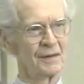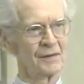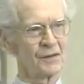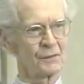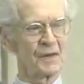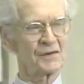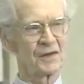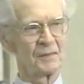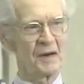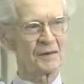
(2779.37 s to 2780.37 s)
It's a
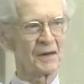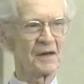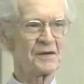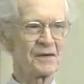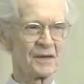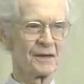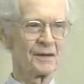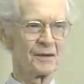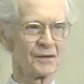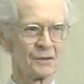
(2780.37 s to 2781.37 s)
question about the listener
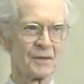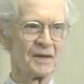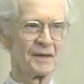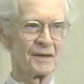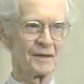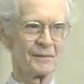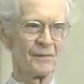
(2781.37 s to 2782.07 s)
or the reader